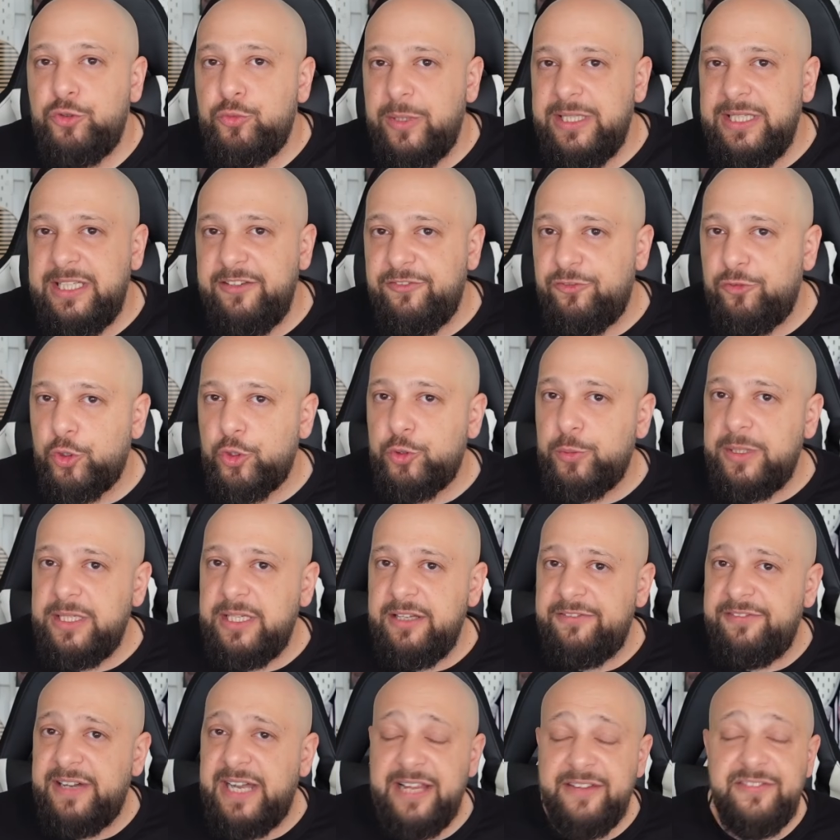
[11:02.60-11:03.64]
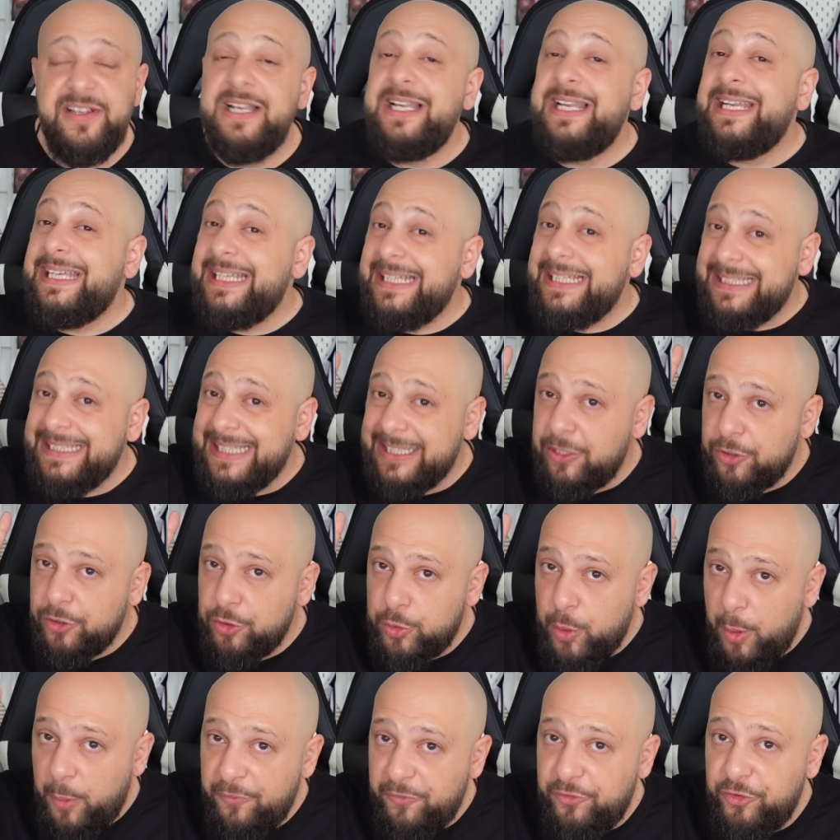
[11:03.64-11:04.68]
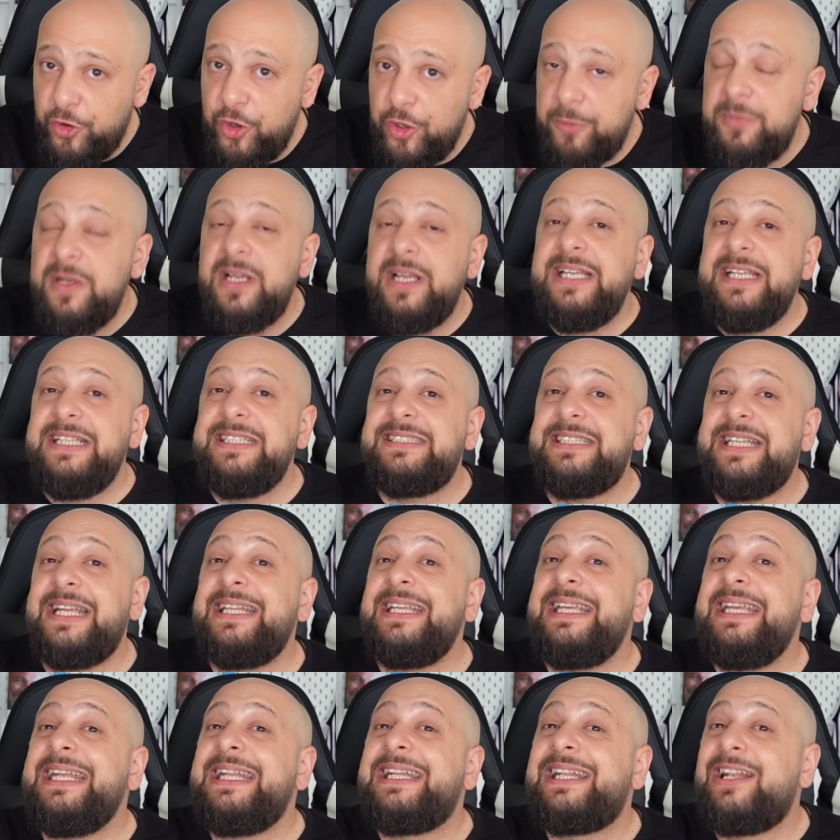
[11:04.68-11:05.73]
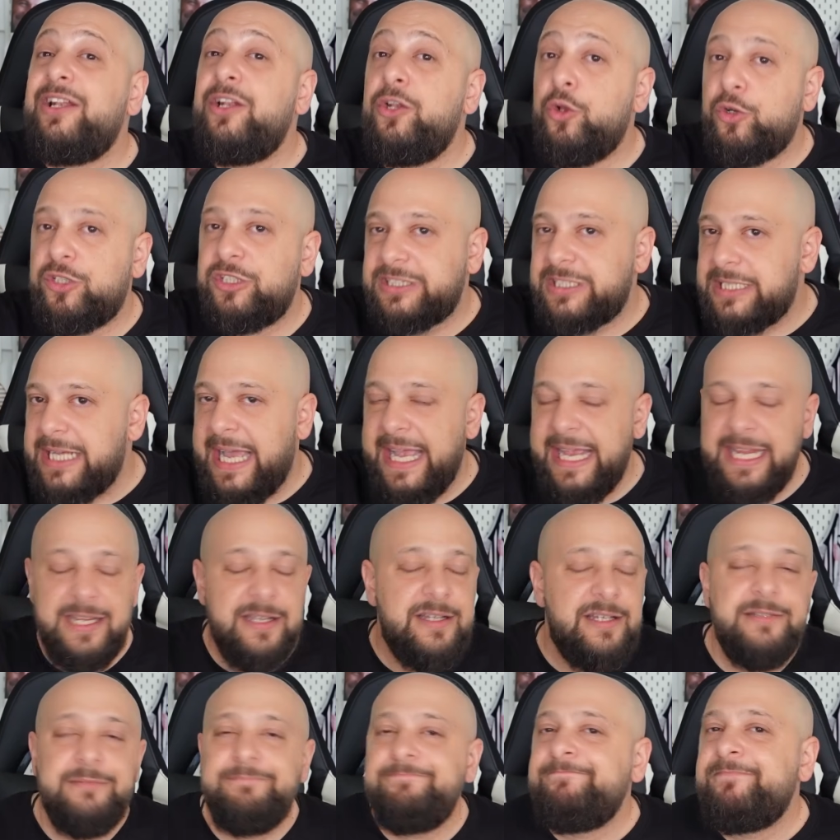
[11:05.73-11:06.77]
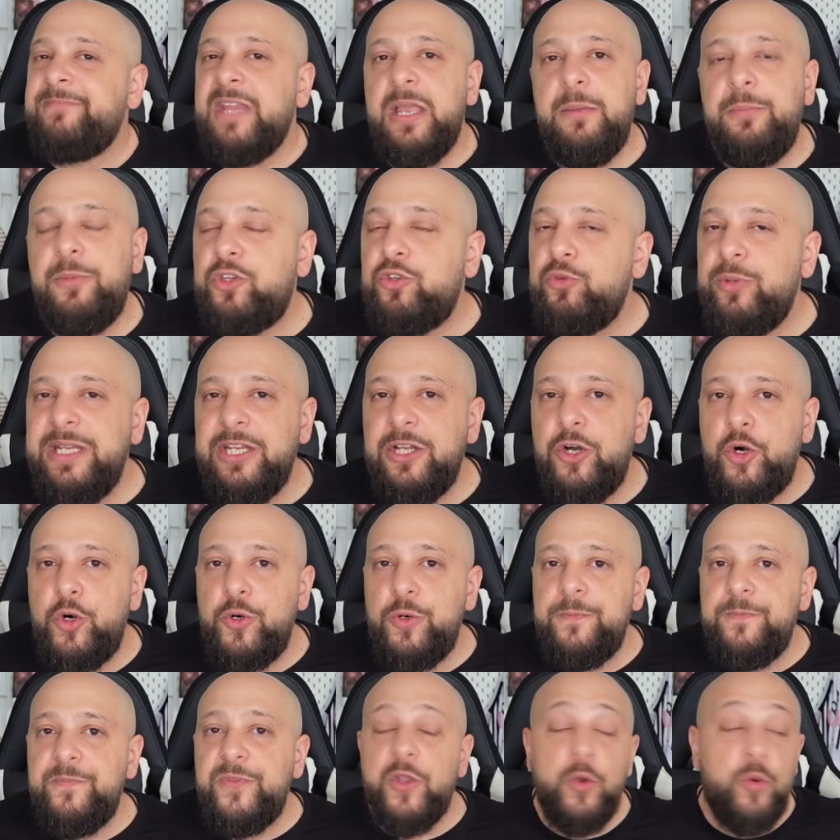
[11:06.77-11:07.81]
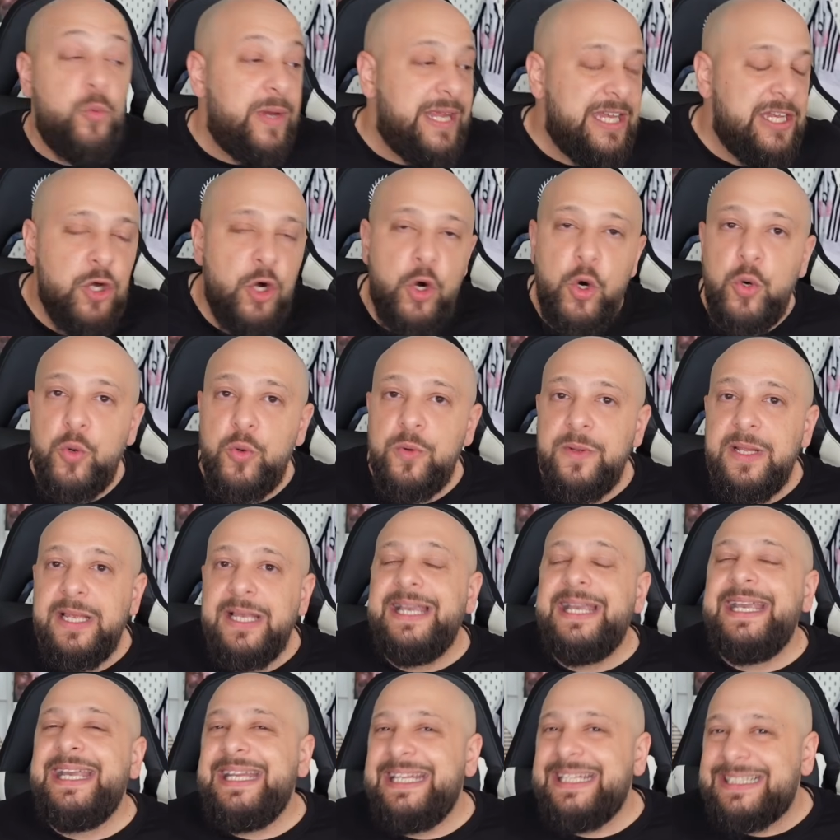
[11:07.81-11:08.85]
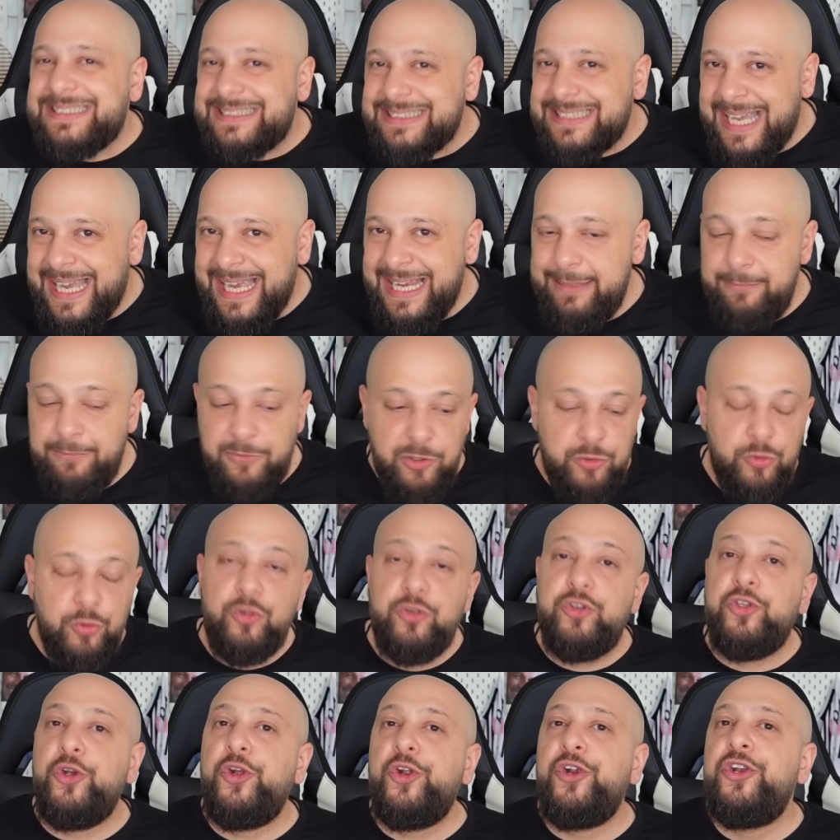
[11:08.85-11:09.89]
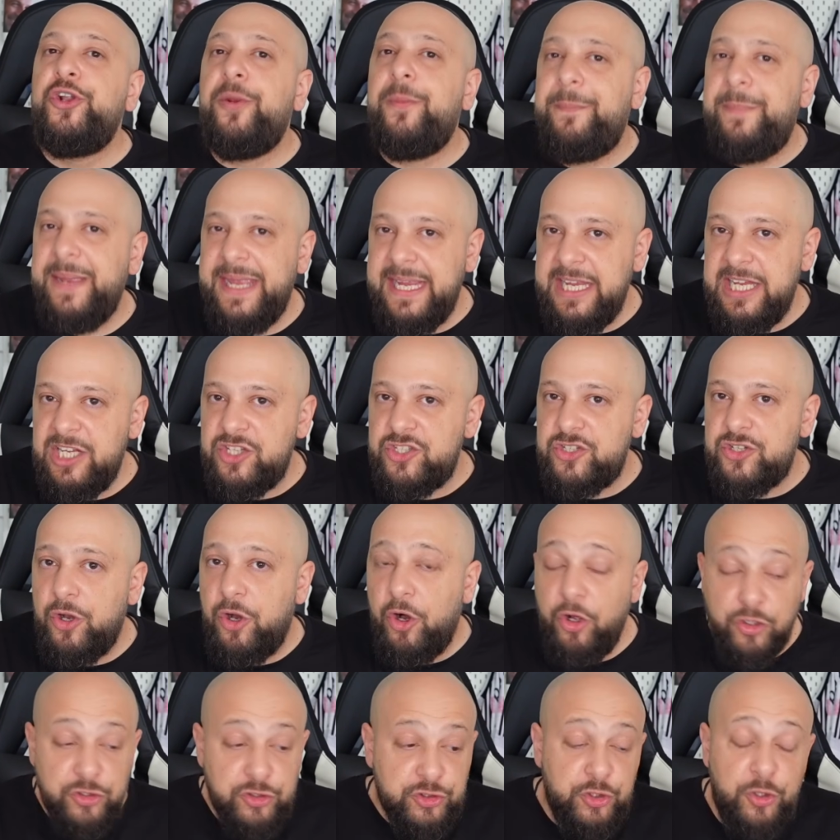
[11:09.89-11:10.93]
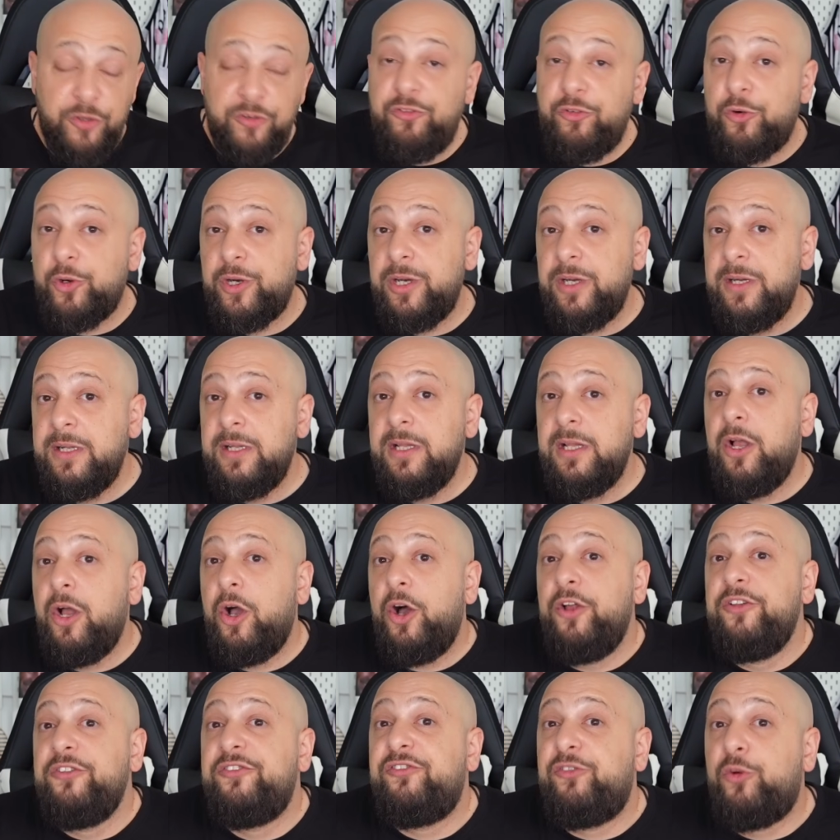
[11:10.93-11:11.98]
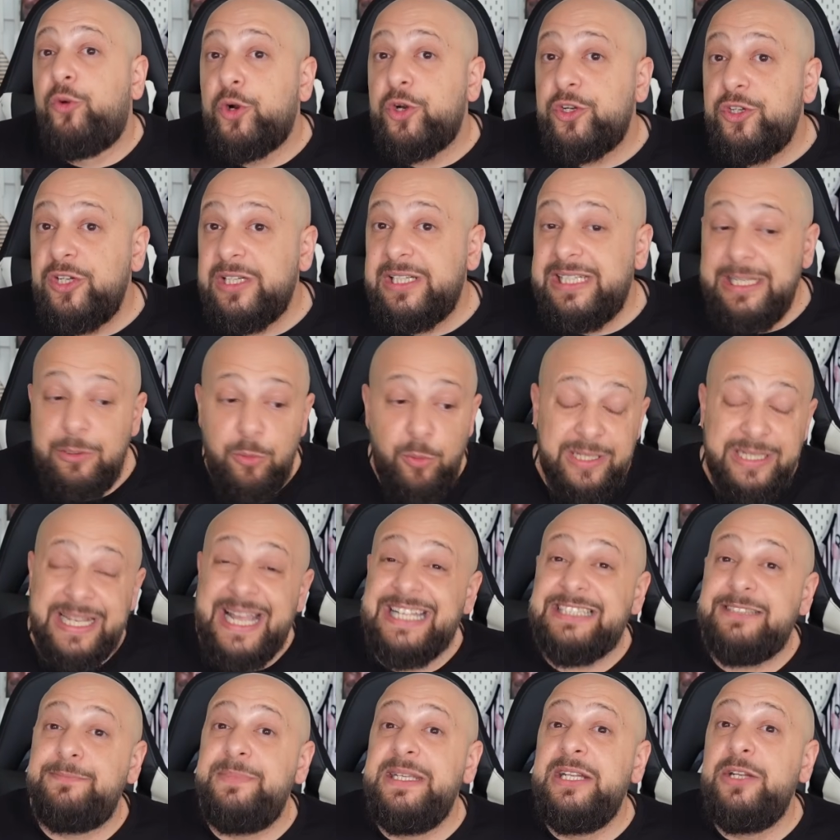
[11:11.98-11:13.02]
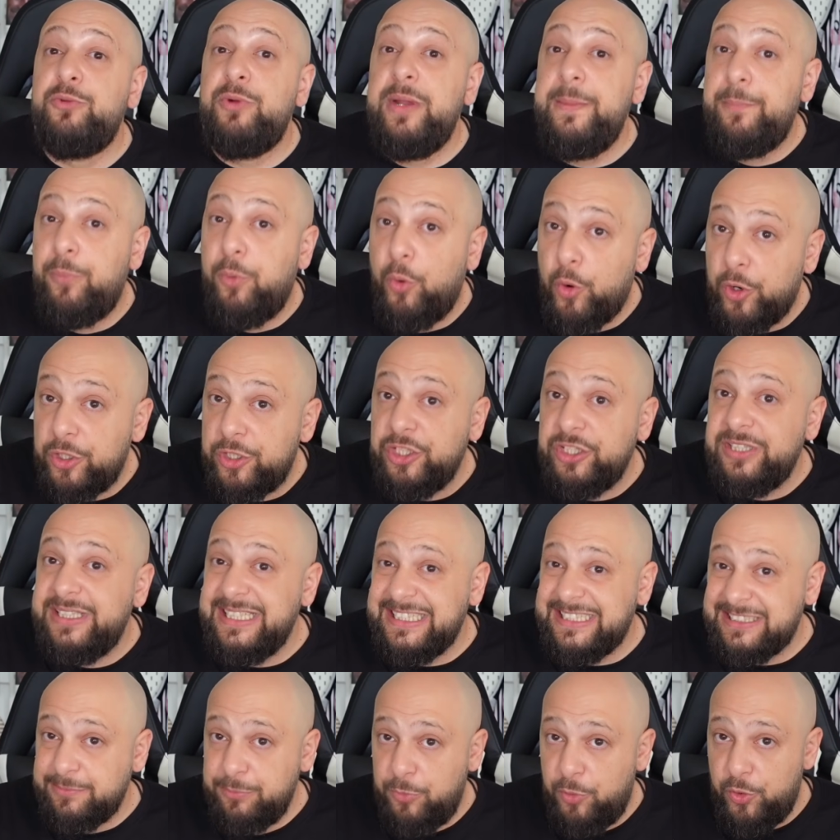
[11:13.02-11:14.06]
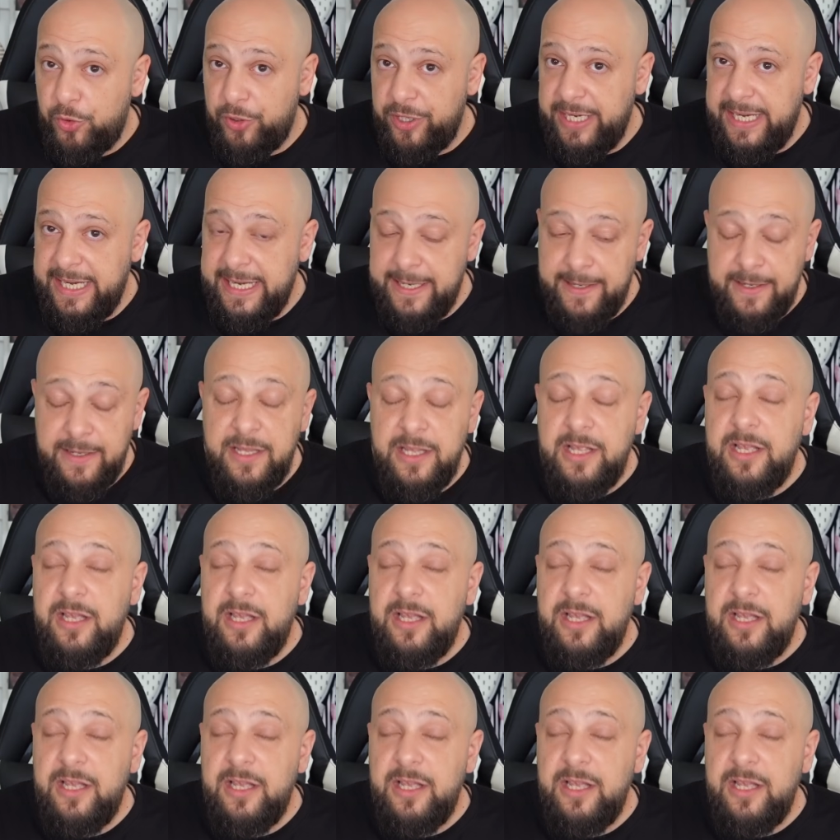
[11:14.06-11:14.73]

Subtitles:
24-25. He didn't confirm. He said it looks like. But we know it is time to turn a page. Also for, unfortunately, what has been reported this morning